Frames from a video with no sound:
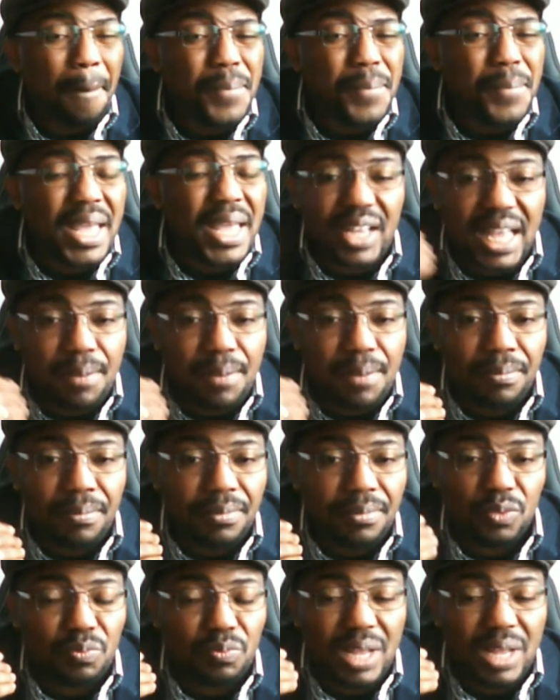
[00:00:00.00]
may
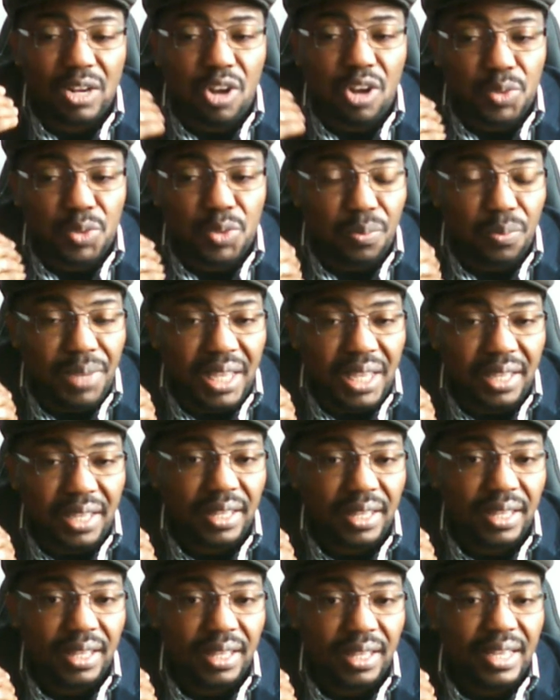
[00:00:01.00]
come to me
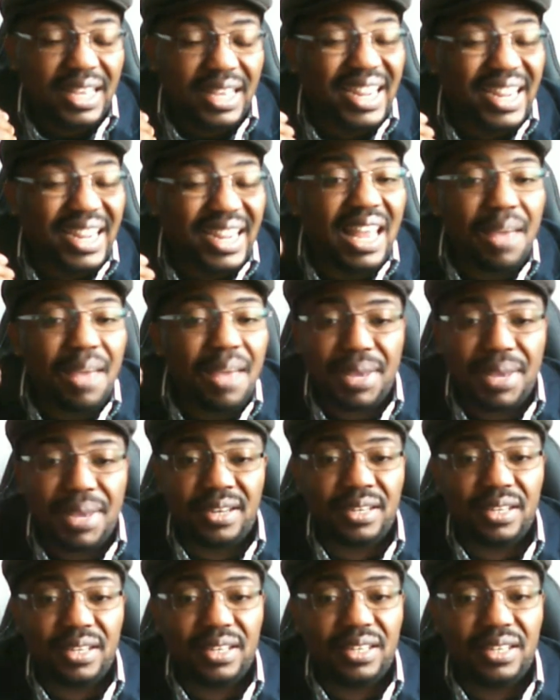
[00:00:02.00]

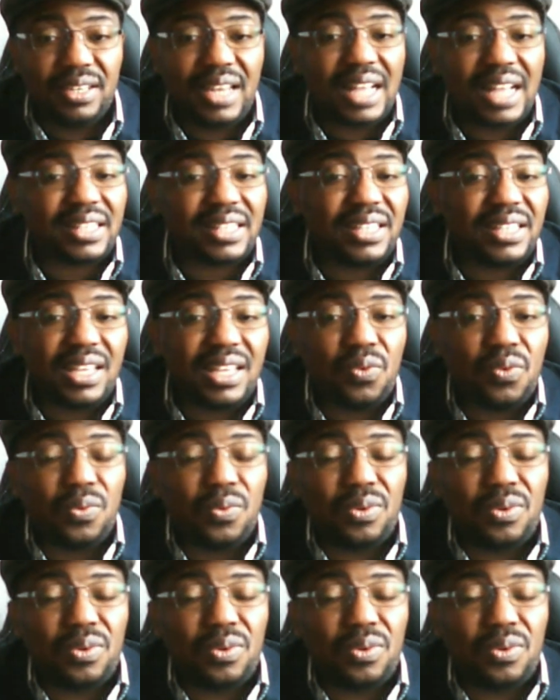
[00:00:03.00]
claiming that he